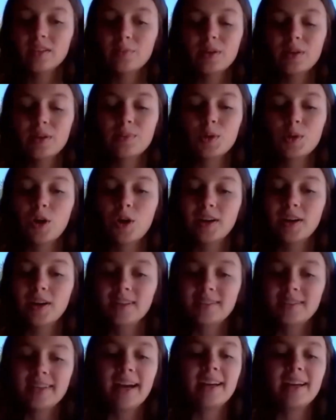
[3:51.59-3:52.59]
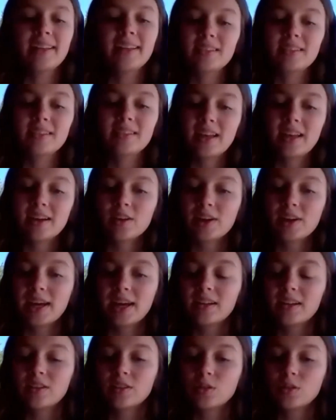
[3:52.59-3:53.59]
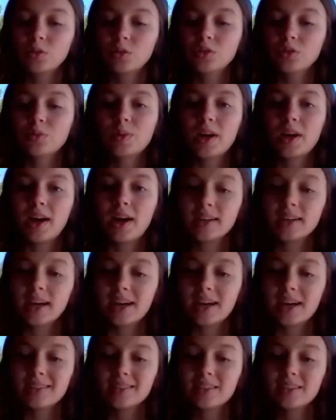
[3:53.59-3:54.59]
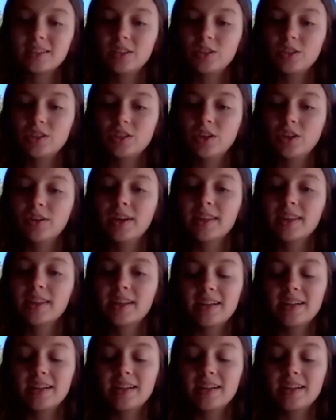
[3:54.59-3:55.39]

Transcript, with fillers: Supreme Court decided that segregated schools were unconstitutional in the